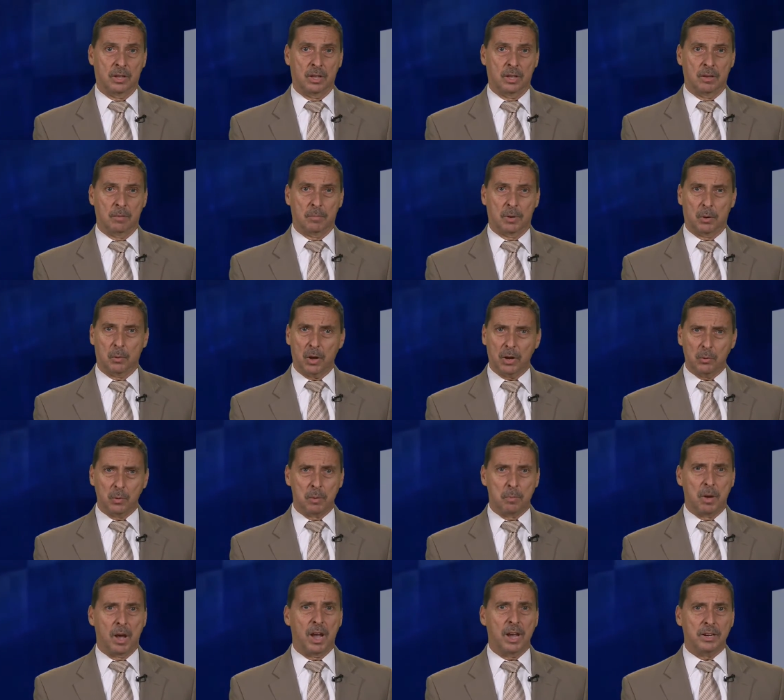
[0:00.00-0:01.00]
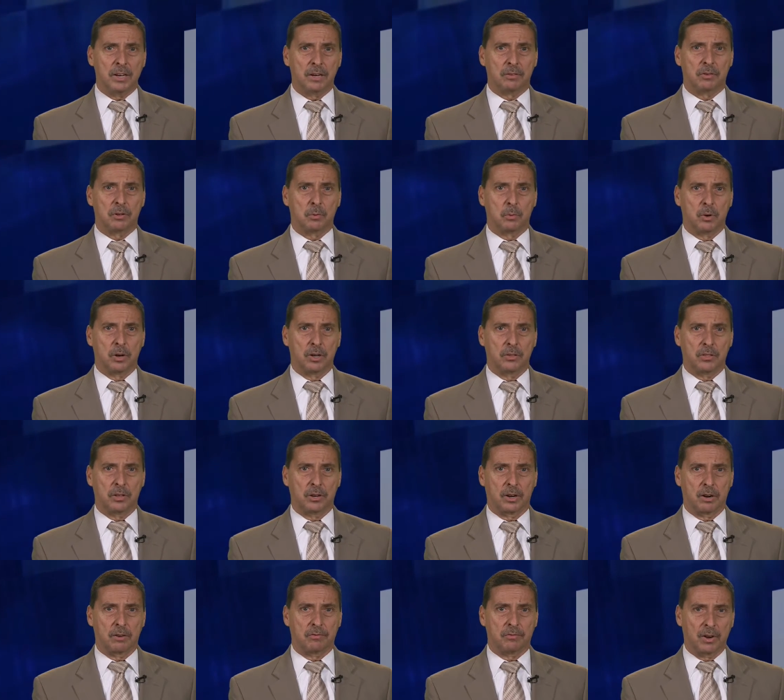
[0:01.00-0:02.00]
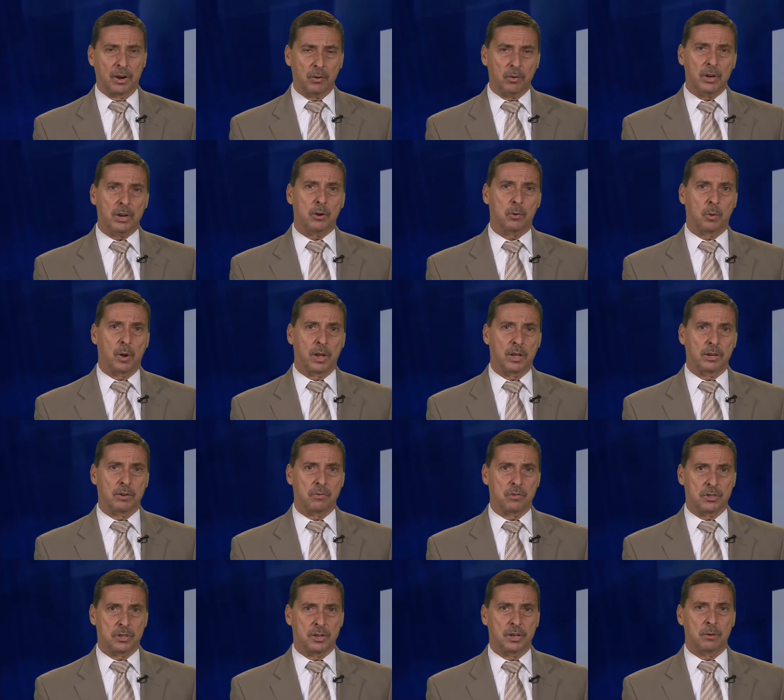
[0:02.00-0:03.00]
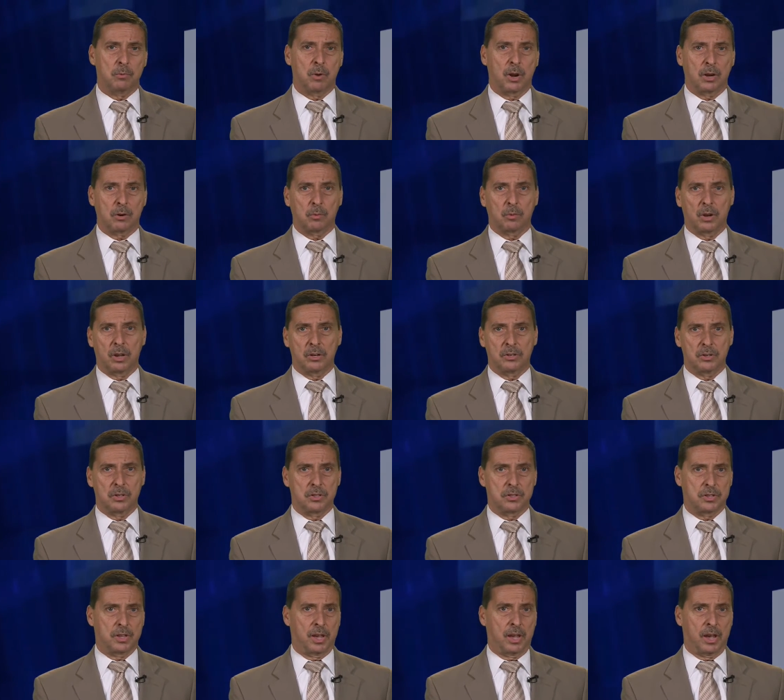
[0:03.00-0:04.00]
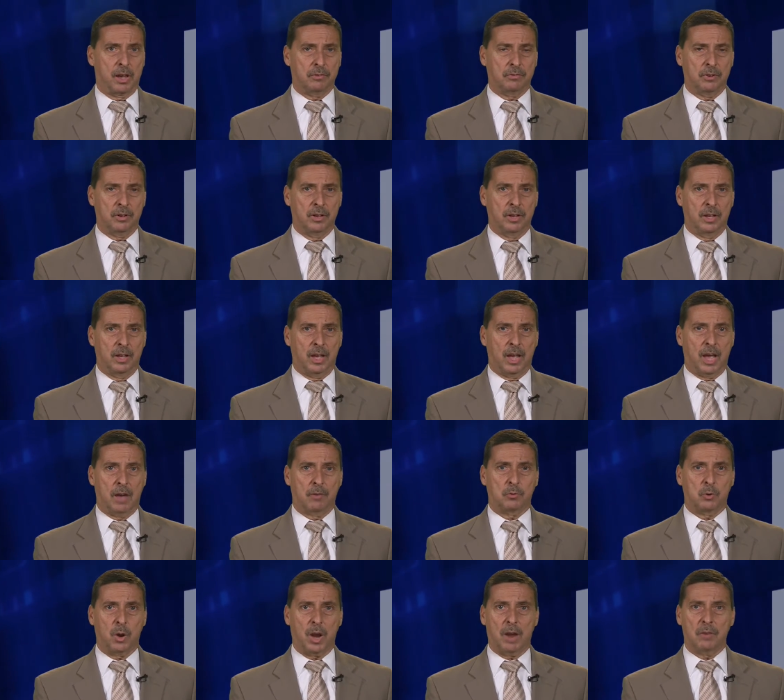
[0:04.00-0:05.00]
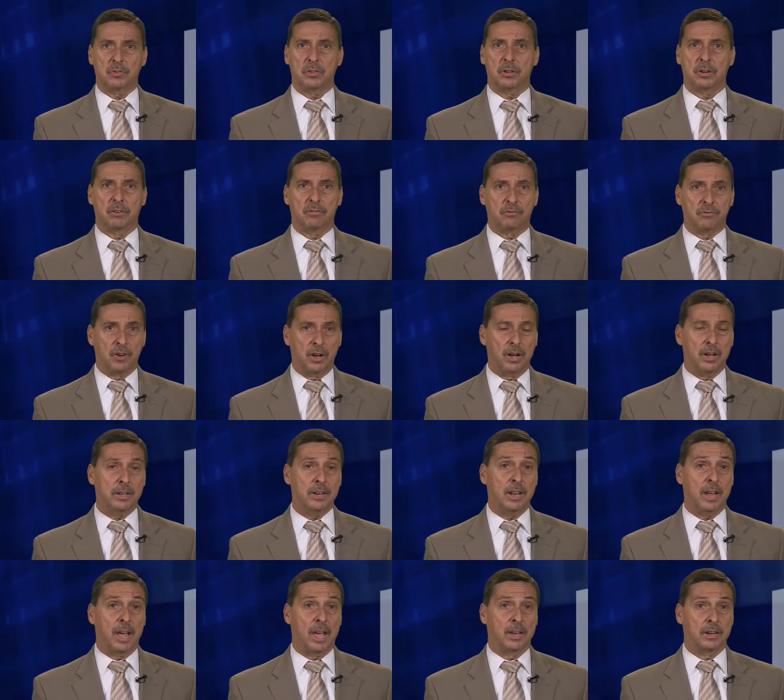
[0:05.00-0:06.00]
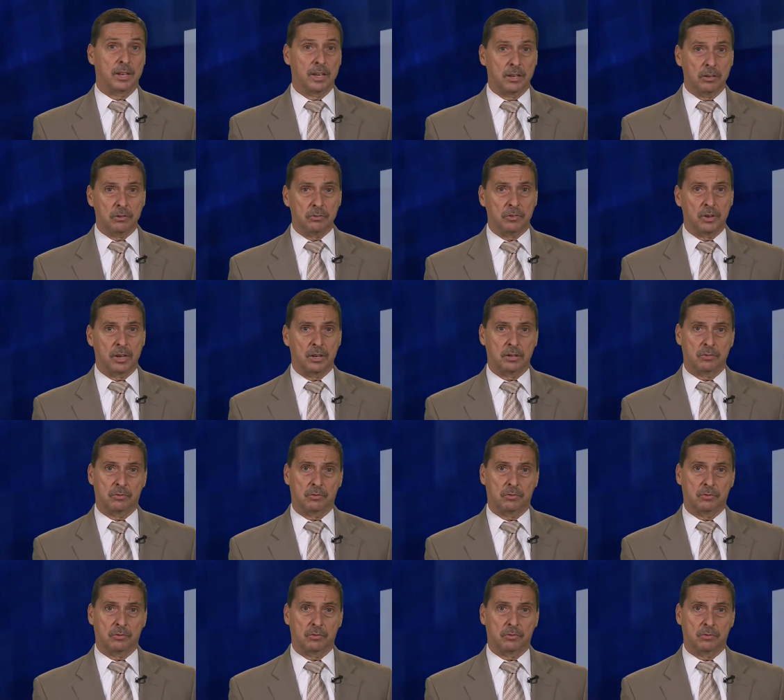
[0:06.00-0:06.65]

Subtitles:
but I want to remind everyone that our very creative city recreation staff have crafted a fun and innovative